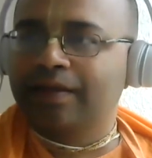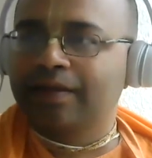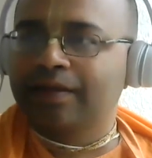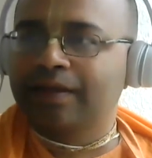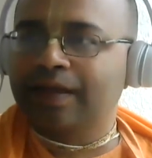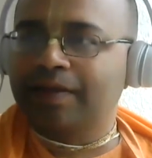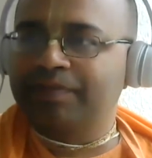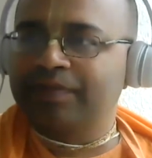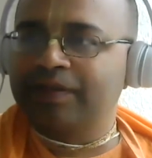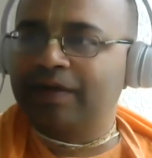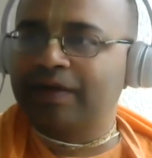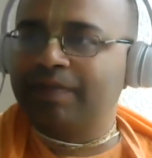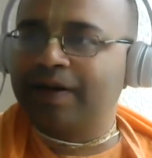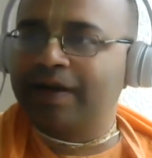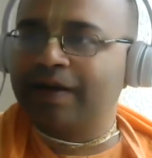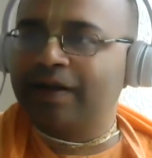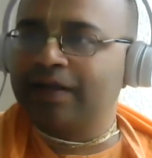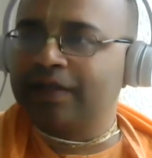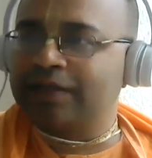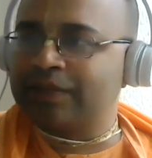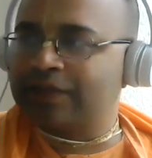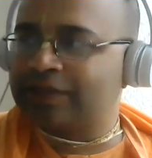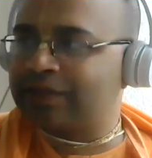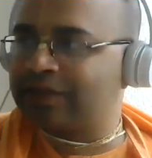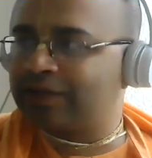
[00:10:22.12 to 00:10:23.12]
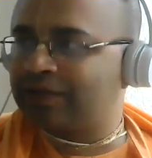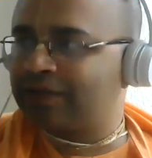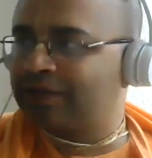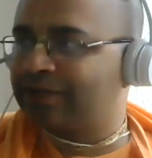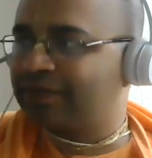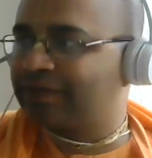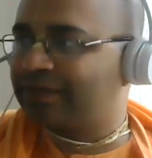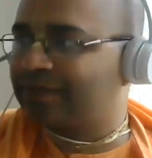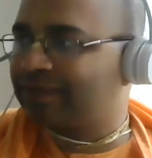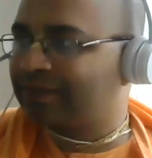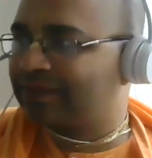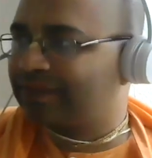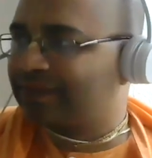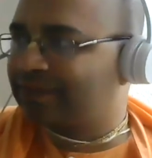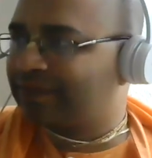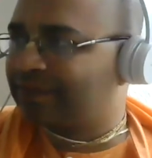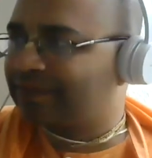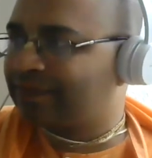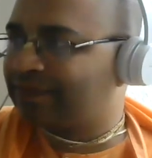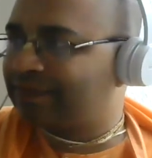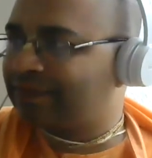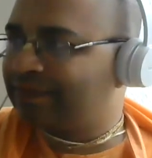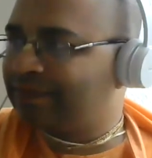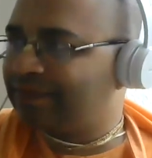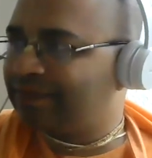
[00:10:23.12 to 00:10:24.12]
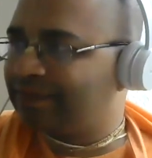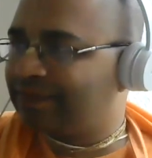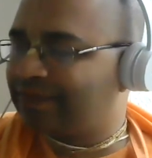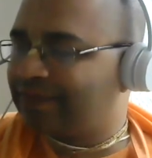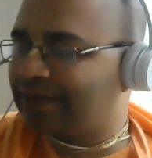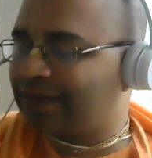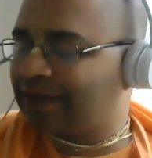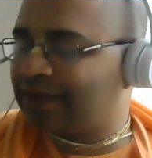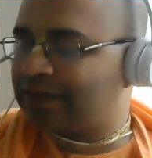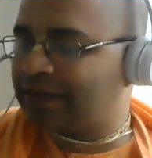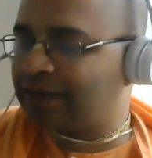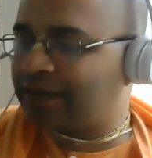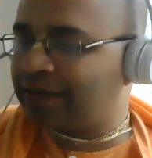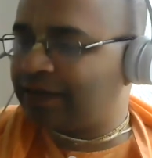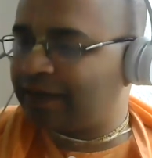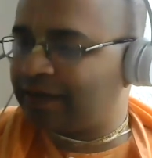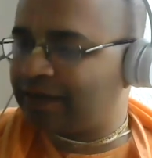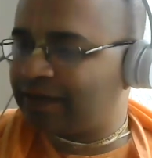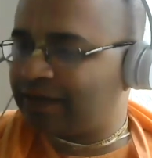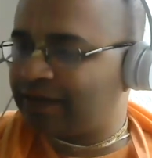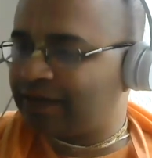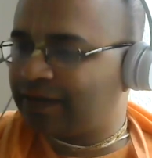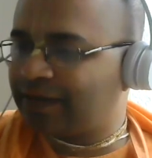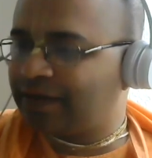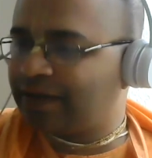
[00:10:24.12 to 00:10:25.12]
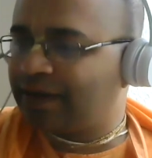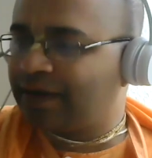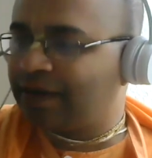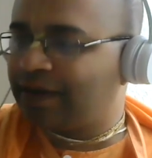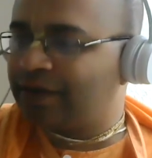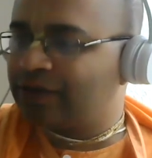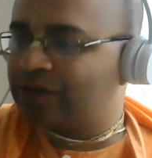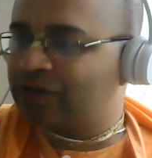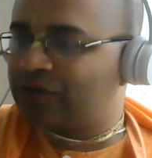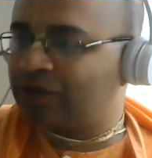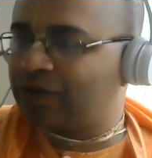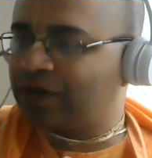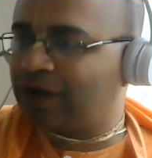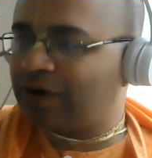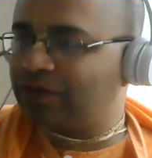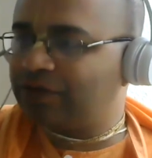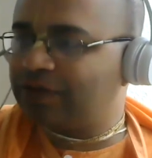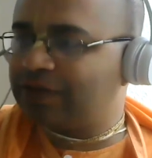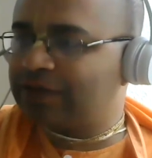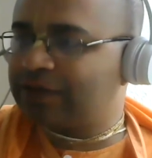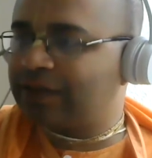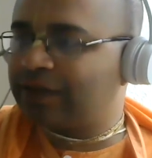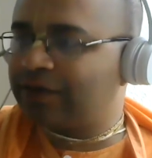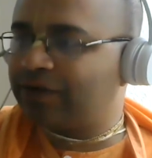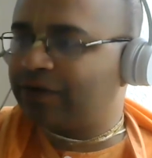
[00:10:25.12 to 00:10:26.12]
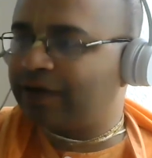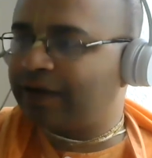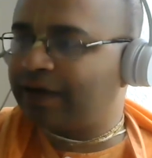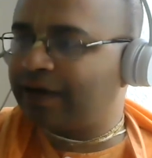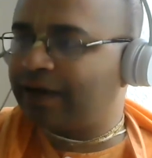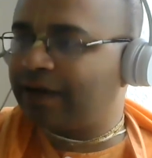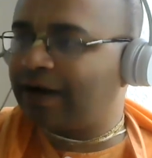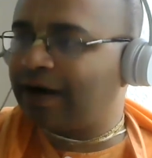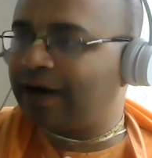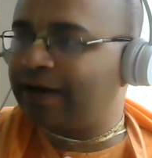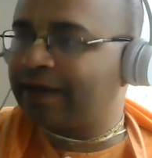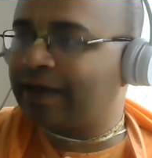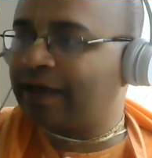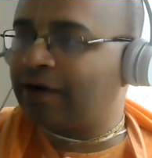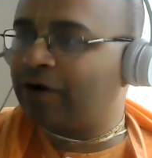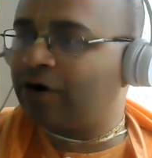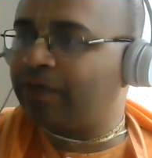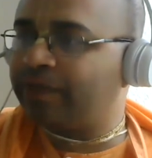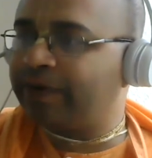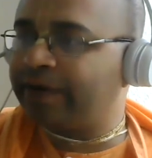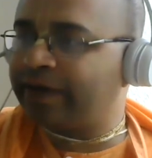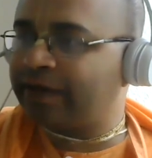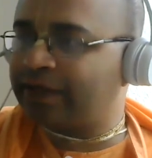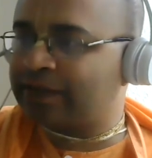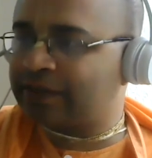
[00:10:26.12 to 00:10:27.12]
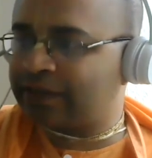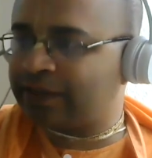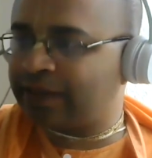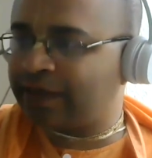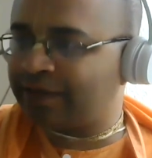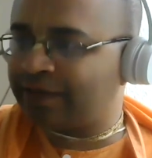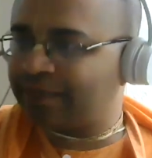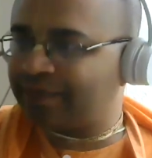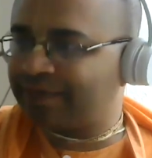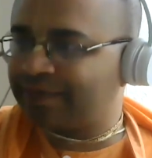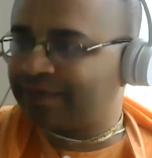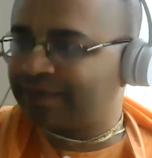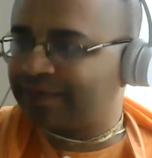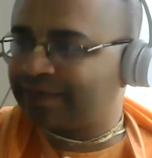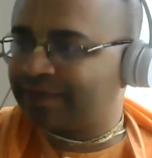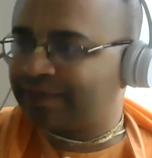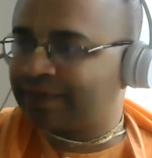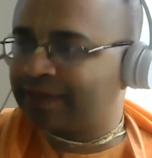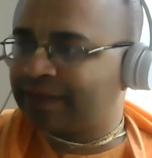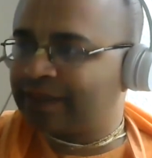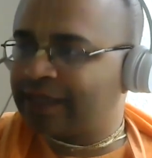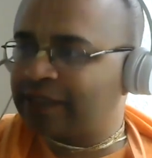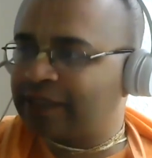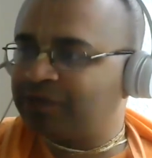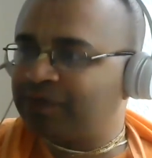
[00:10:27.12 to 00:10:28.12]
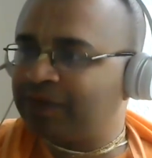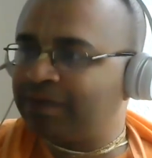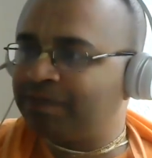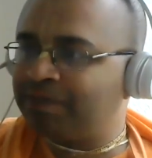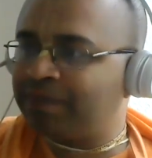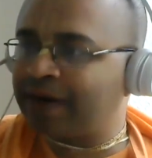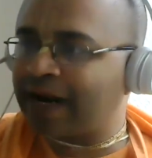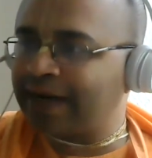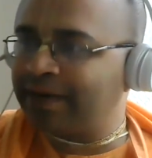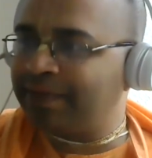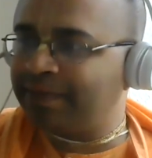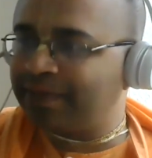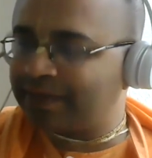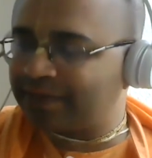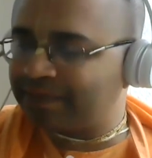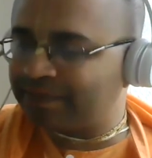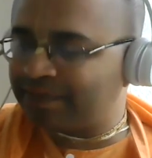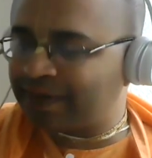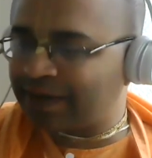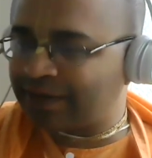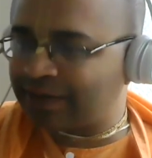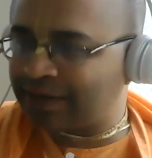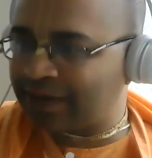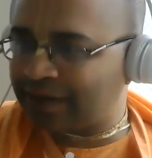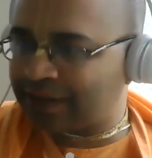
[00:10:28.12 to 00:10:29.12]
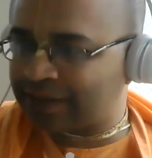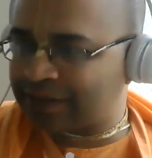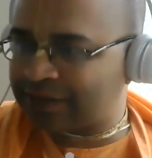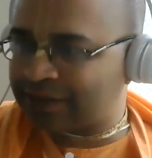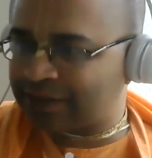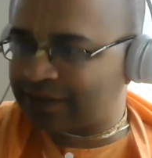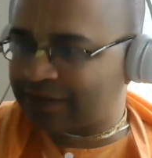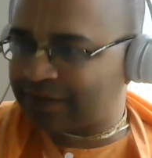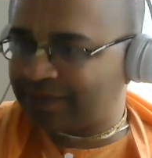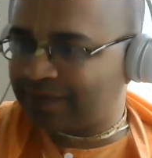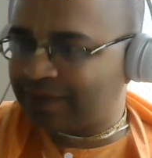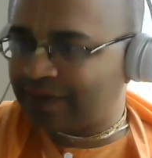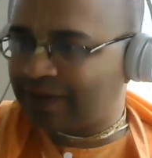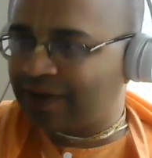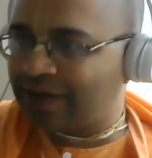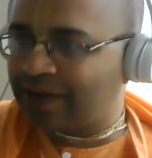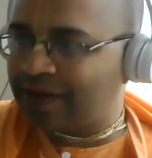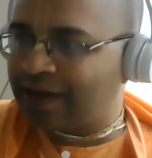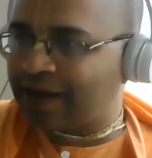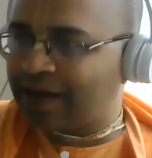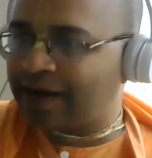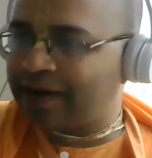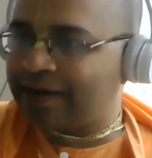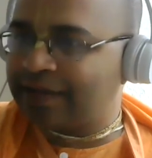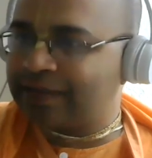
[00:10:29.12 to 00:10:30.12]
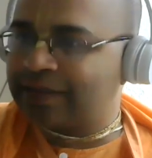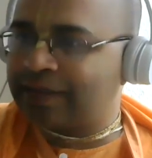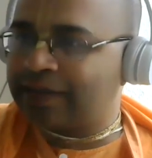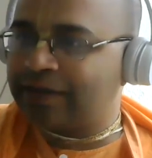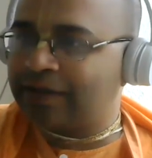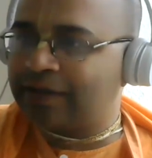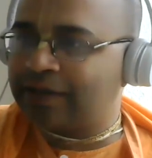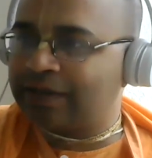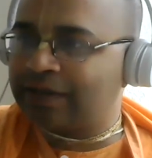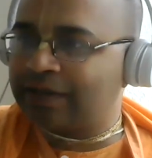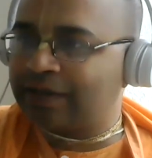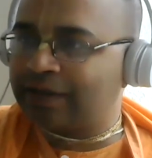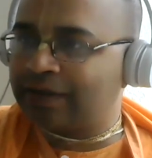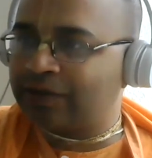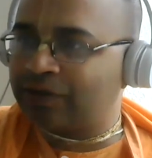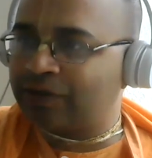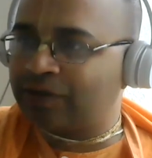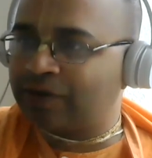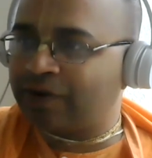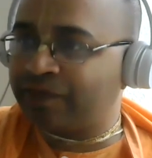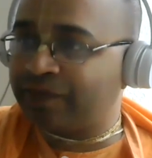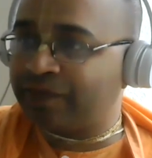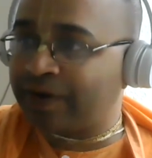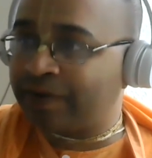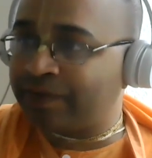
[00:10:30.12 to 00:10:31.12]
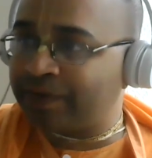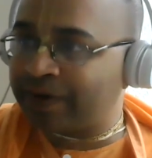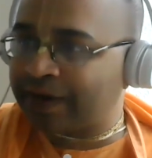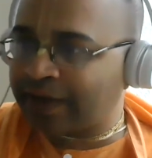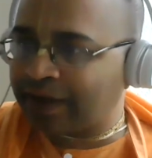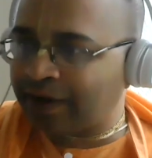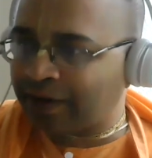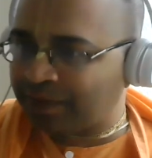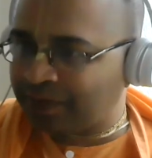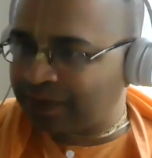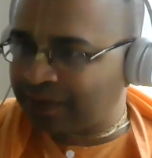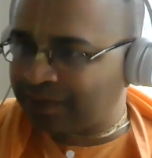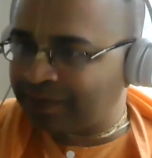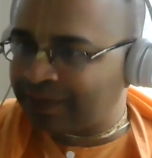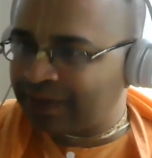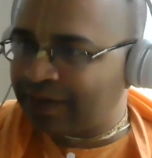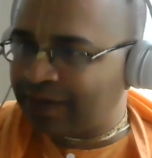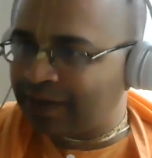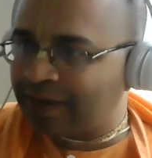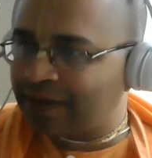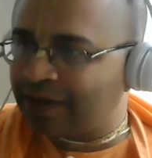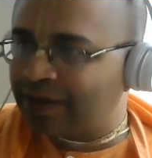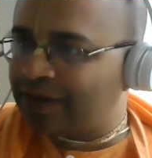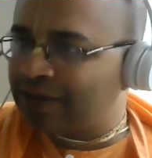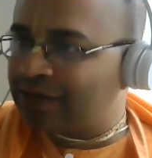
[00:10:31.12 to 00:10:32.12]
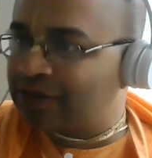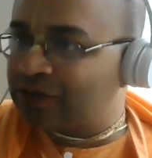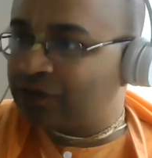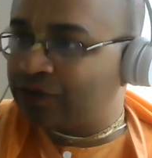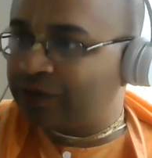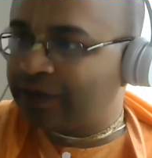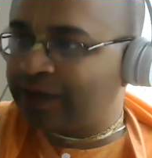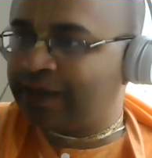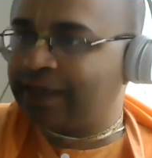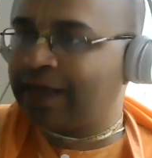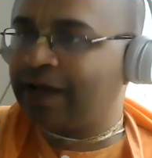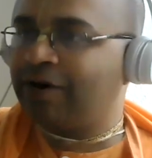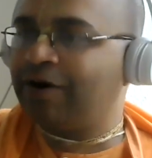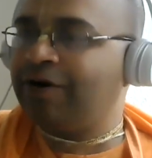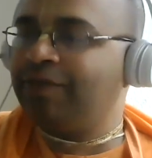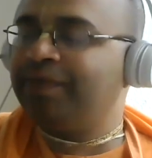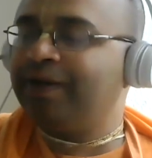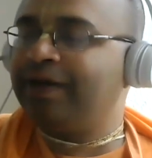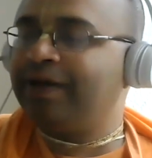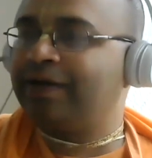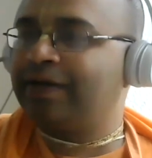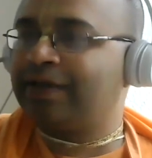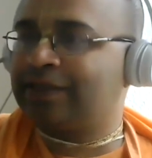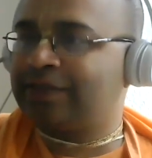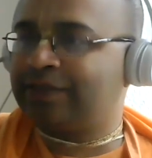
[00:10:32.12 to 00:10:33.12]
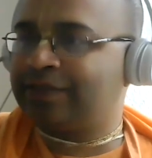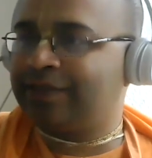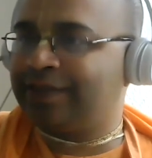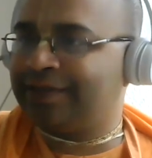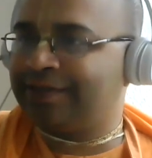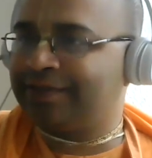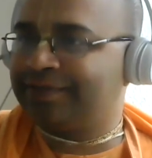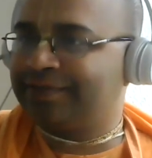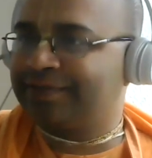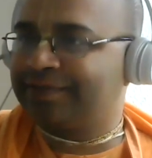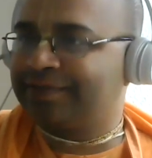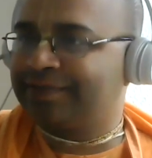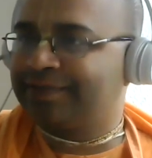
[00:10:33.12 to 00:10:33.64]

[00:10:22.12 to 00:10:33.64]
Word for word: captured by lust, hmm? isn't it? So now the security guard cannot be trusted. He has been bribed by the lust and he's under the control of our enemy. So it cannot be trusted.